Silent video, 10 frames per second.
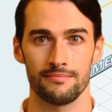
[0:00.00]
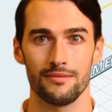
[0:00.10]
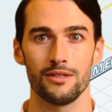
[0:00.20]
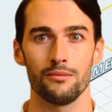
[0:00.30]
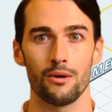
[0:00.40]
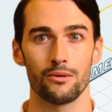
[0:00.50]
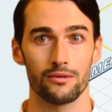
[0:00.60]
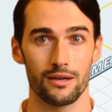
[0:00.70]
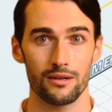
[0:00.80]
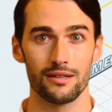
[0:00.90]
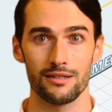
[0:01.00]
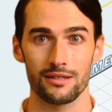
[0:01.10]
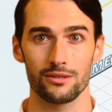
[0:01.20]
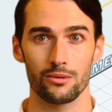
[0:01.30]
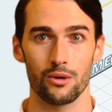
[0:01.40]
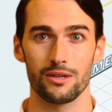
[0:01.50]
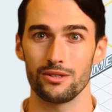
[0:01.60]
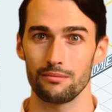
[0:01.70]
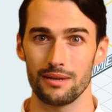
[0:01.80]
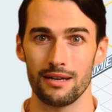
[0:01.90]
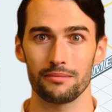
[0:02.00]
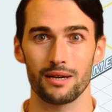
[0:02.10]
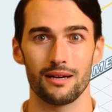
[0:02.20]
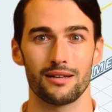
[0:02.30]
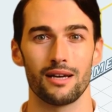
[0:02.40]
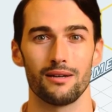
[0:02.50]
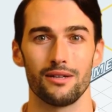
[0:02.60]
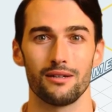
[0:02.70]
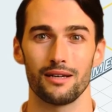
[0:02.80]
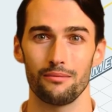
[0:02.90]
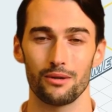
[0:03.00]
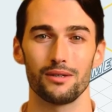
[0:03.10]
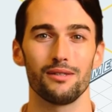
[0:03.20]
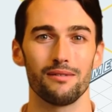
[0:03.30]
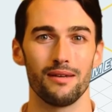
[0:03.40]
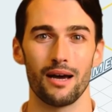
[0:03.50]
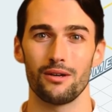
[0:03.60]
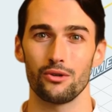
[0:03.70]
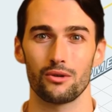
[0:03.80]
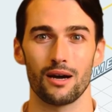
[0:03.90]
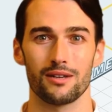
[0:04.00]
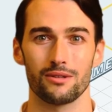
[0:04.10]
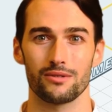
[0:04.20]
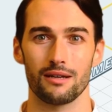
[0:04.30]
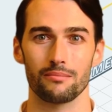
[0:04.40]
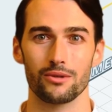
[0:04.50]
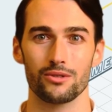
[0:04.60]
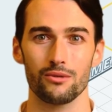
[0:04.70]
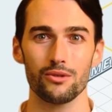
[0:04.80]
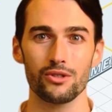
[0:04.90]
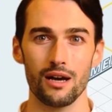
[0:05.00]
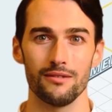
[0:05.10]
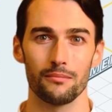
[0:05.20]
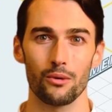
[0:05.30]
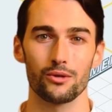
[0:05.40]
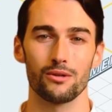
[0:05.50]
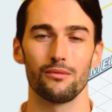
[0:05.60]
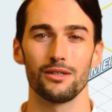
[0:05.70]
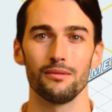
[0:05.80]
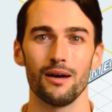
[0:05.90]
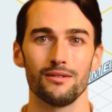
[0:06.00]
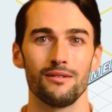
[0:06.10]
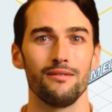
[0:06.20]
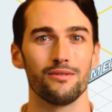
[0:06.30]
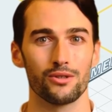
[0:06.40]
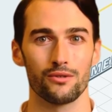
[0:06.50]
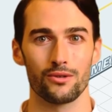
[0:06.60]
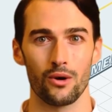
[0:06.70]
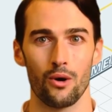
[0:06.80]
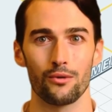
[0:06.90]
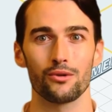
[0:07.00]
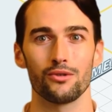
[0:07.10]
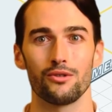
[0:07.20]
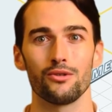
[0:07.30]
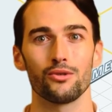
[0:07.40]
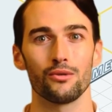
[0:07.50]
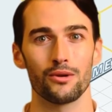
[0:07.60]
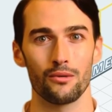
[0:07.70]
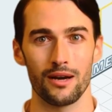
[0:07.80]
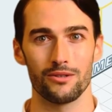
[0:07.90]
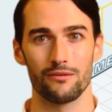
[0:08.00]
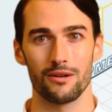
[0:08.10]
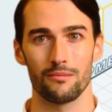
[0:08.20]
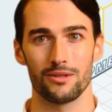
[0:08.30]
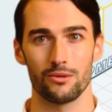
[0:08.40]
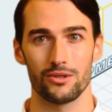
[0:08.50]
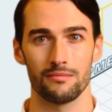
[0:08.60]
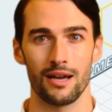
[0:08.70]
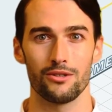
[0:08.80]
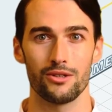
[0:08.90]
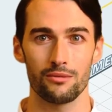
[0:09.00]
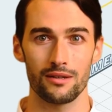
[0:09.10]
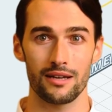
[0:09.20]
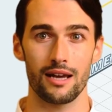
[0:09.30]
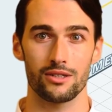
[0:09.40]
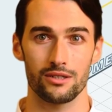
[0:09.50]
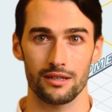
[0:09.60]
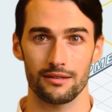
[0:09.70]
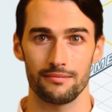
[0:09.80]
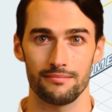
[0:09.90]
This vulnerability is exploited to manipulate the unkeyed inputs and utilize these inputs to inject the poisoned response served to all users whose request for the resource matches with a cache key.